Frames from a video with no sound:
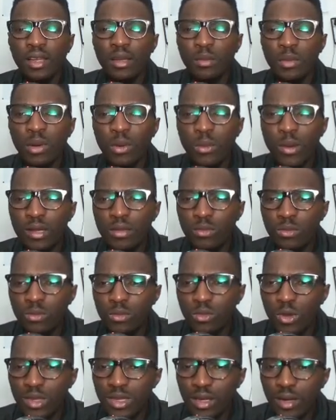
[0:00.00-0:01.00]
But why
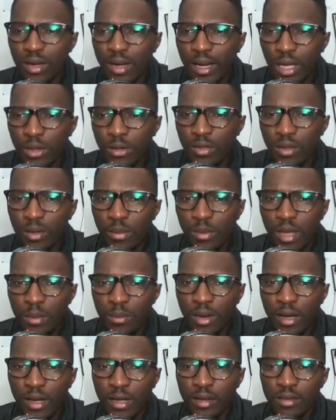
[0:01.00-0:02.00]
don't you click on the play
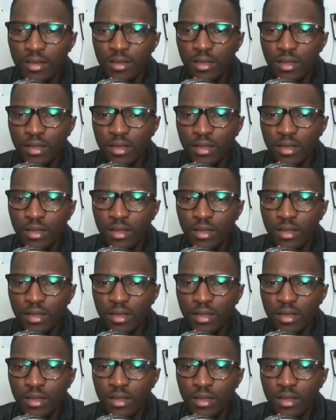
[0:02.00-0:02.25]
button?